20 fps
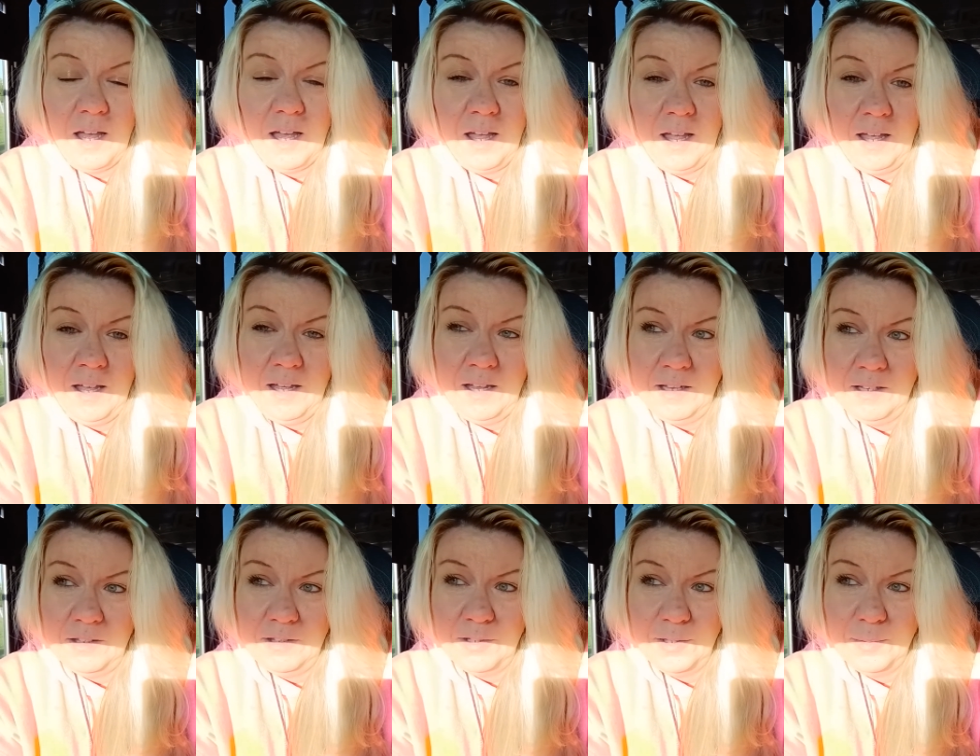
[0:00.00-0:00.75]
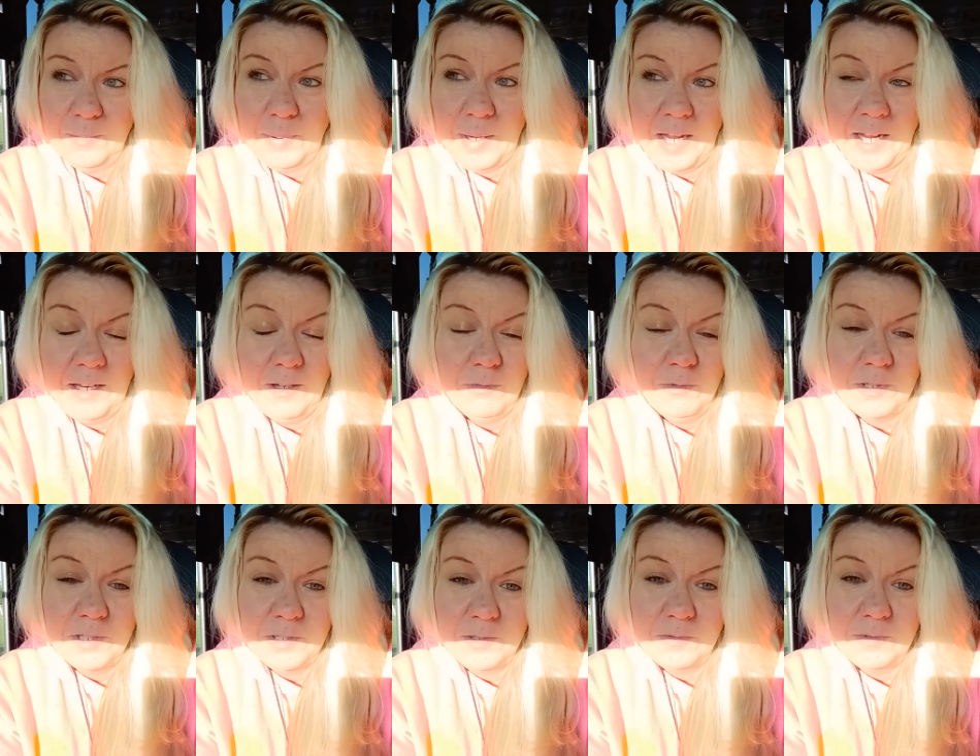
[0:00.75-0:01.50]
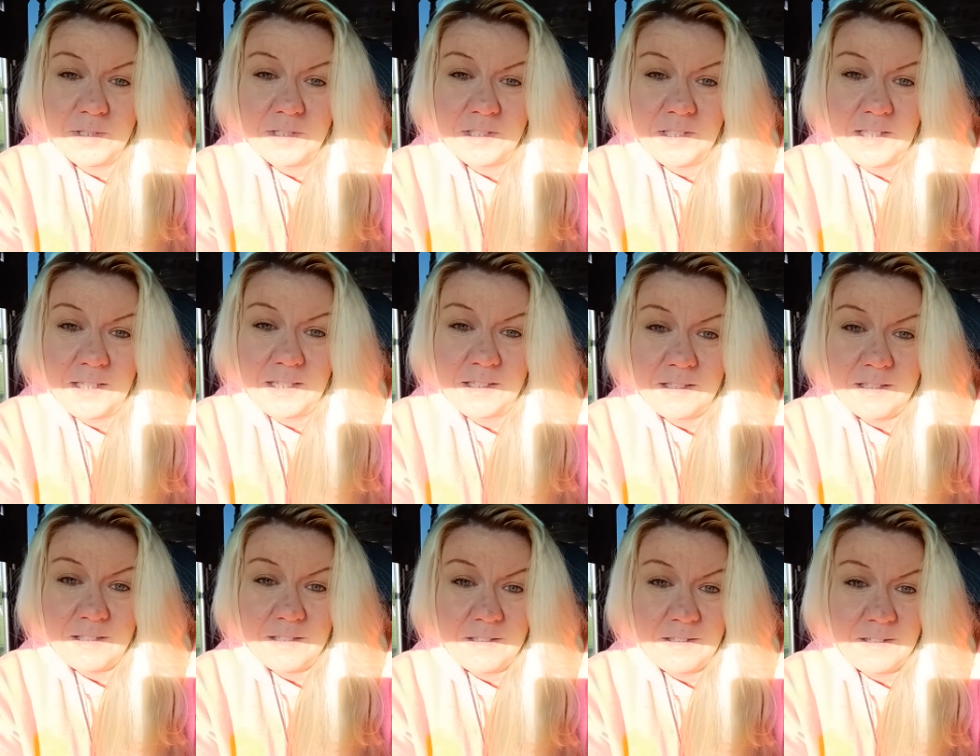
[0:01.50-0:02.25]
and their pain was
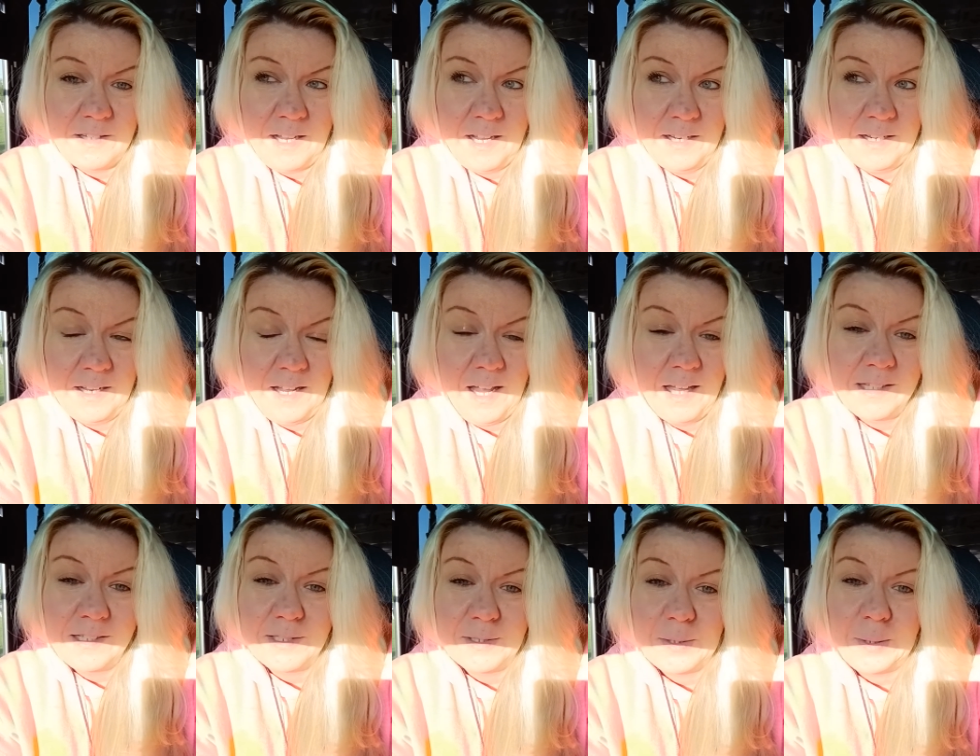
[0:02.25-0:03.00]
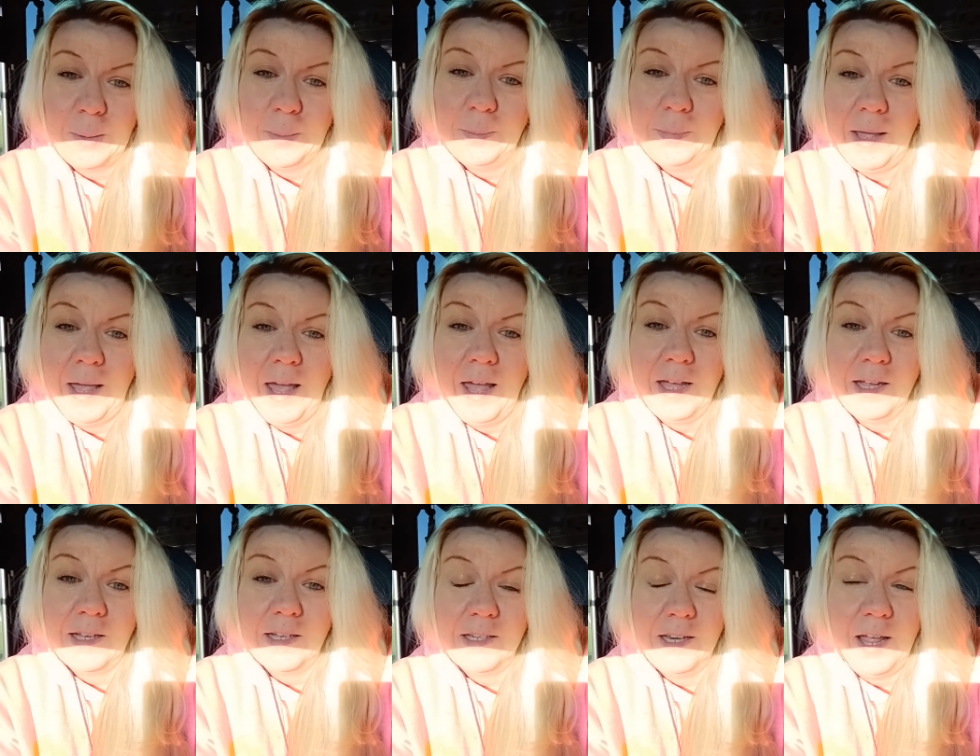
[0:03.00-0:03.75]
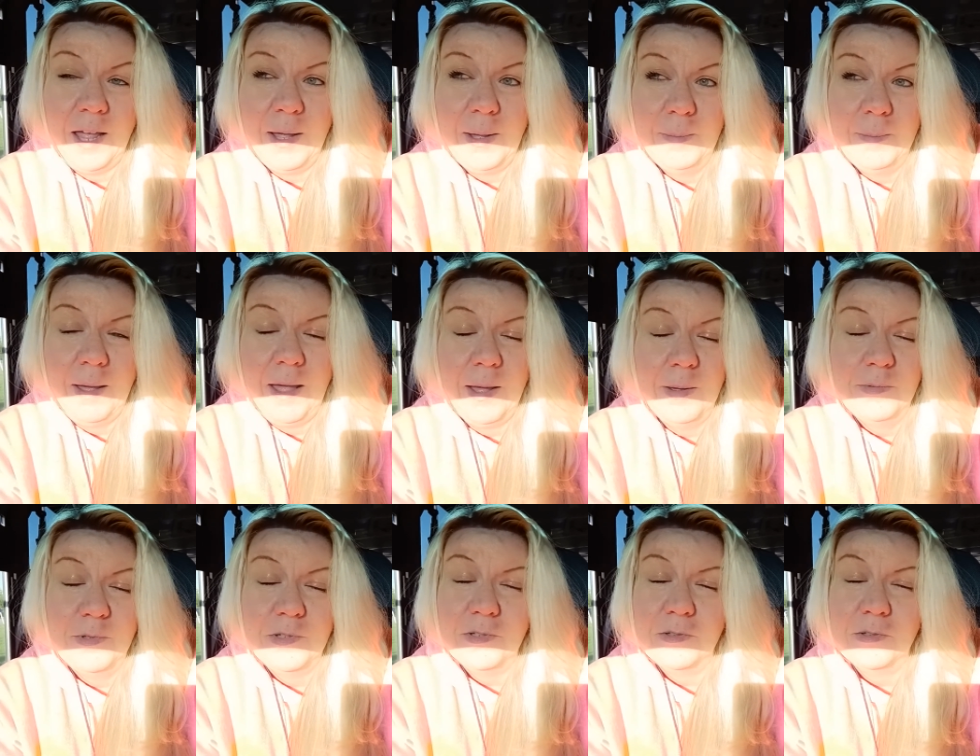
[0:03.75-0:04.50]
released and it hasn't come back and I am
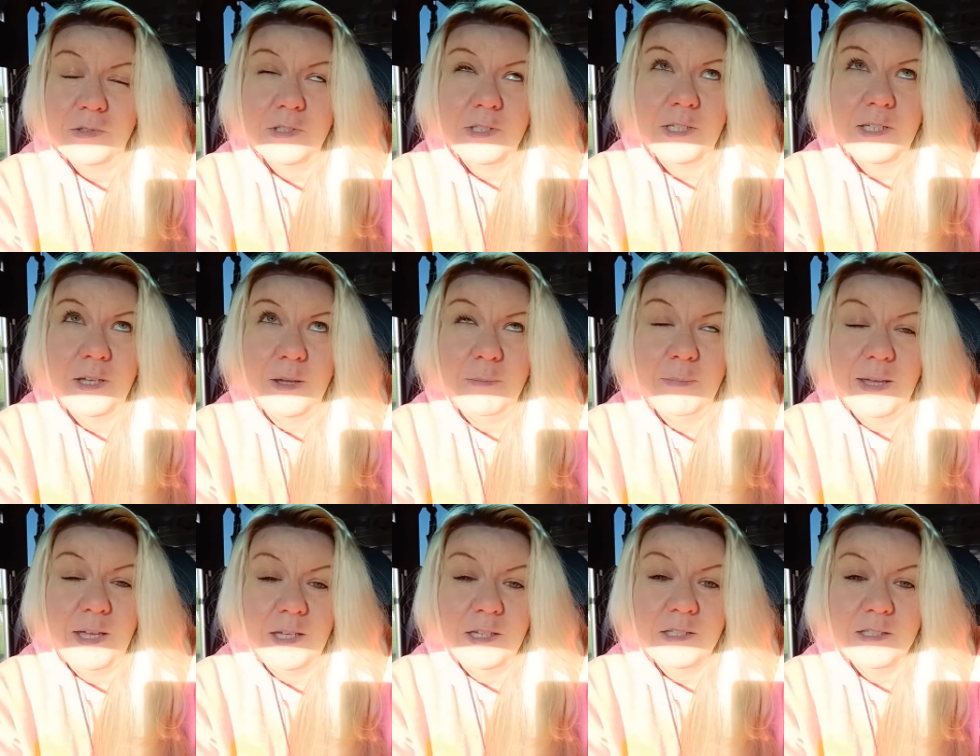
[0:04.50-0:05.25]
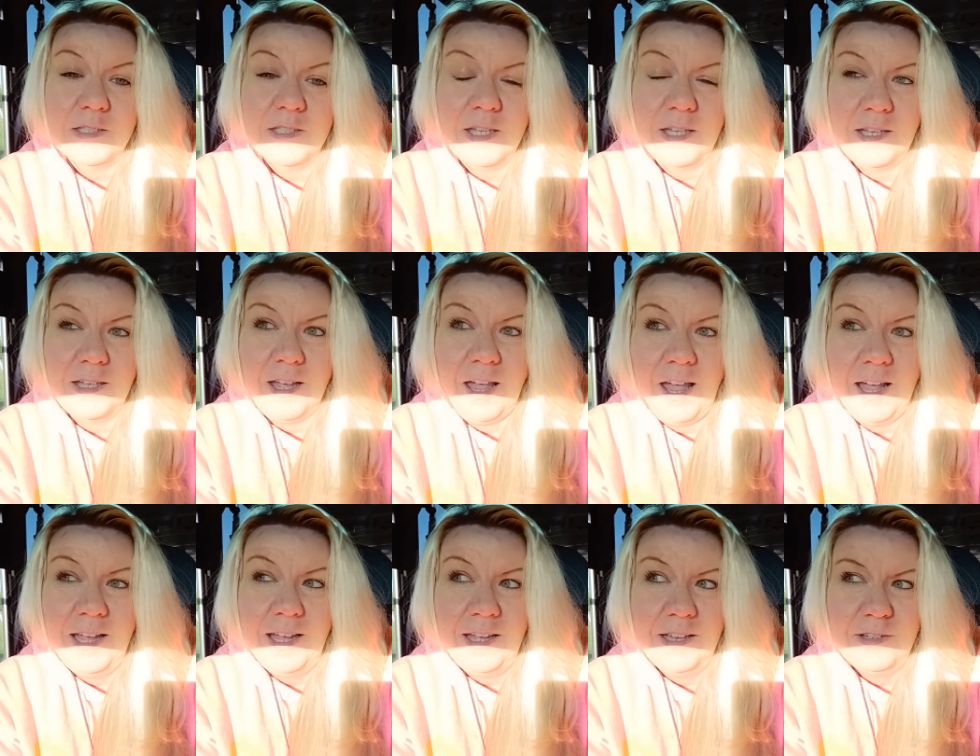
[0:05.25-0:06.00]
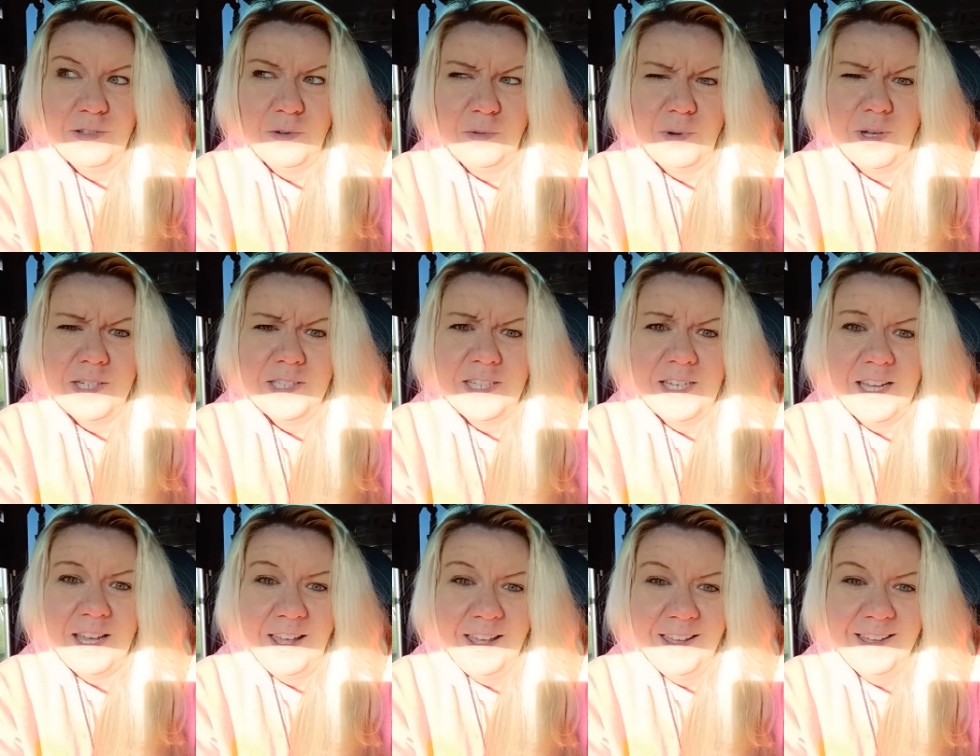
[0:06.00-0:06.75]
absolutely amazed. Like I had no
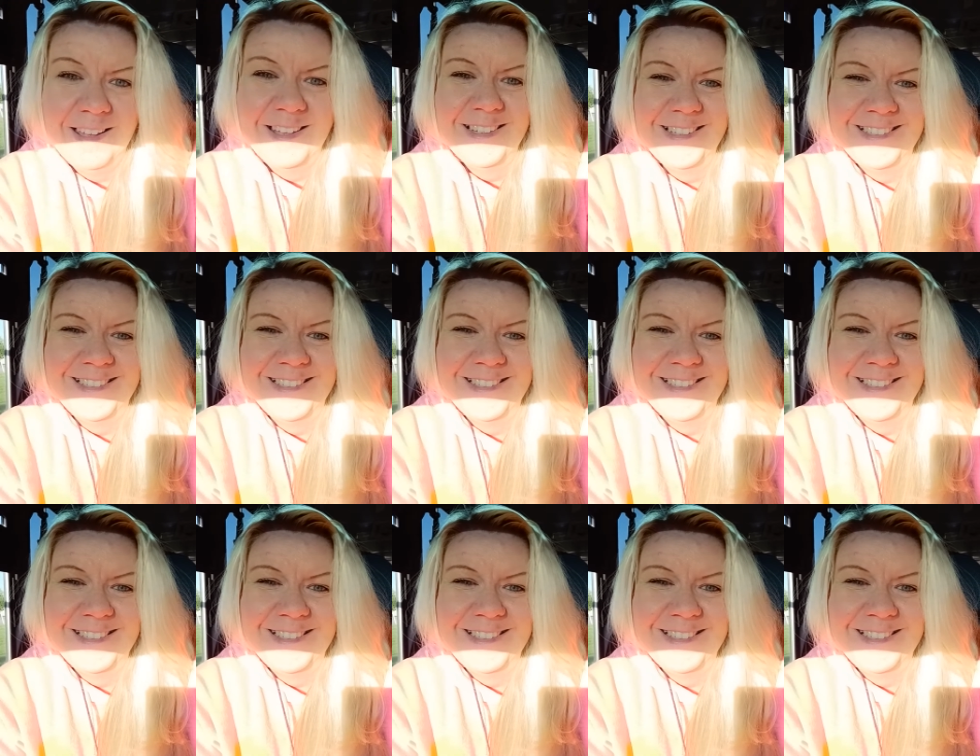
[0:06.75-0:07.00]
idea.